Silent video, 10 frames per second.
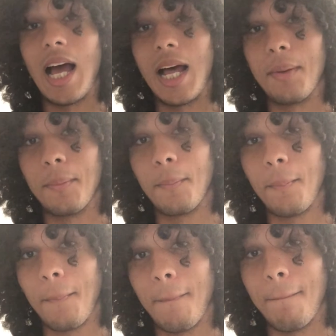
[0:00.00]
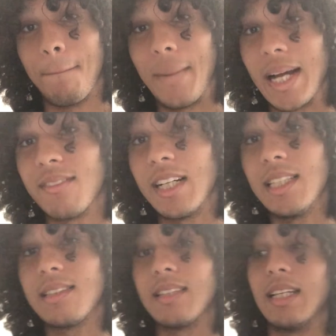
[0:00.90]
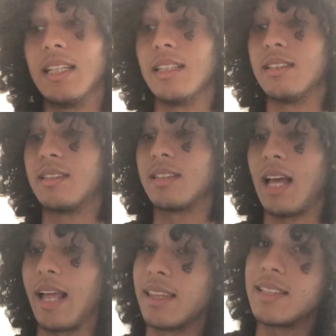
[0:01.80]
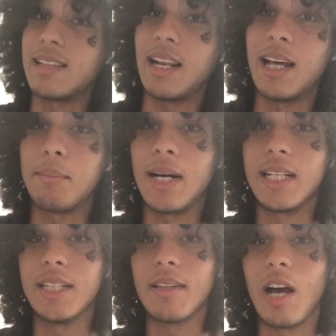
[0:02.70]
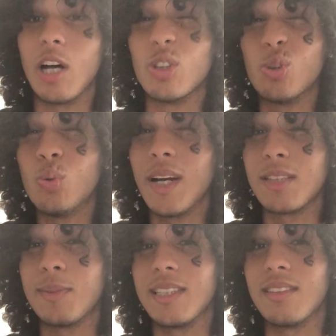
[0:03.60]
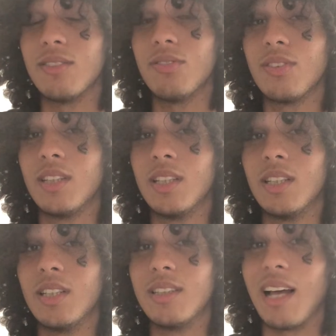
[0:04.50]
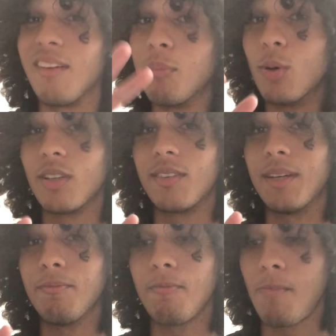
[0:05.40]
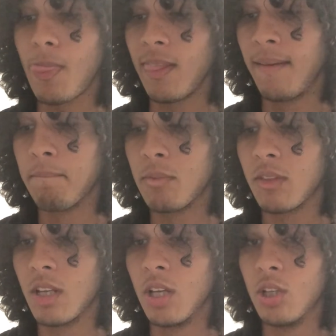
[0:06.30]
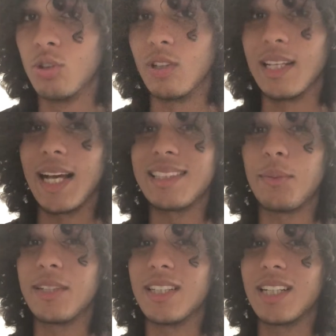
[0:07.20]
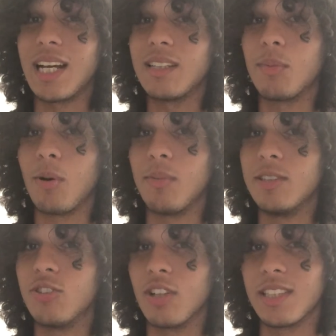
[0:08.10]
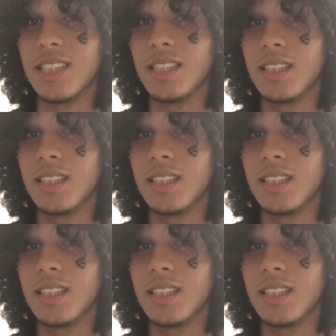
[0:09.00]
And my advice is, I think Salah and Mane are too expensive to have both of them. So the guys that we could look at are probably Jota,